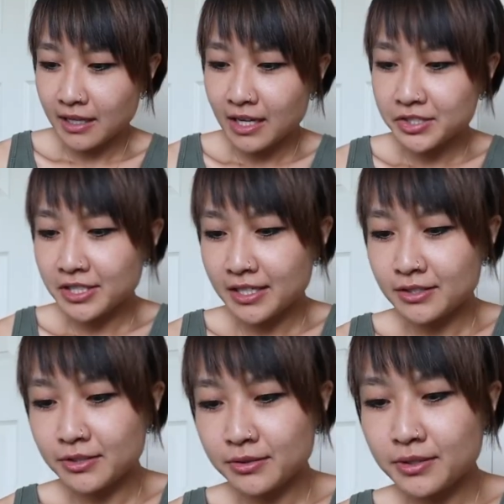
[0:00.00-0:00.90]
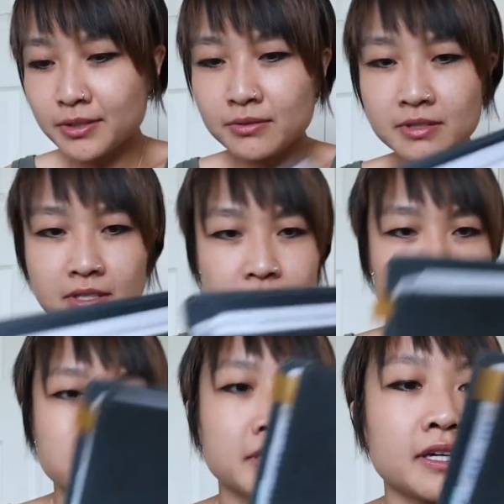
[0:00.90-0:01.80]
Actually, I do use this
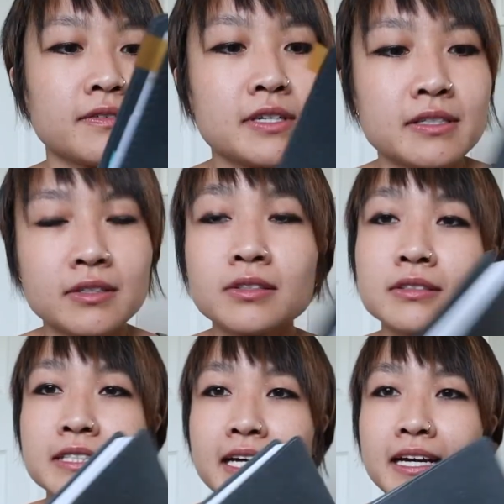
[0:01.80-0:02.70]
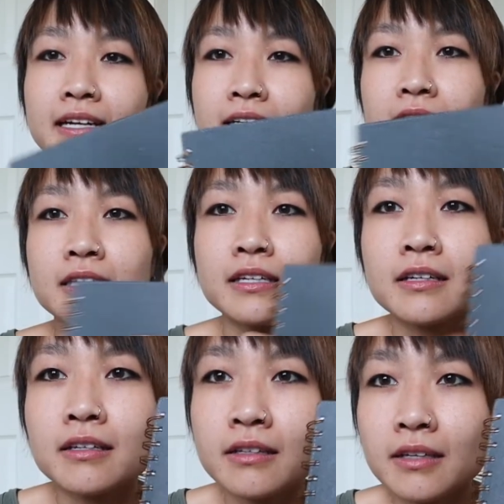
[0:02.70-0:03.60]
one every single day, and I think,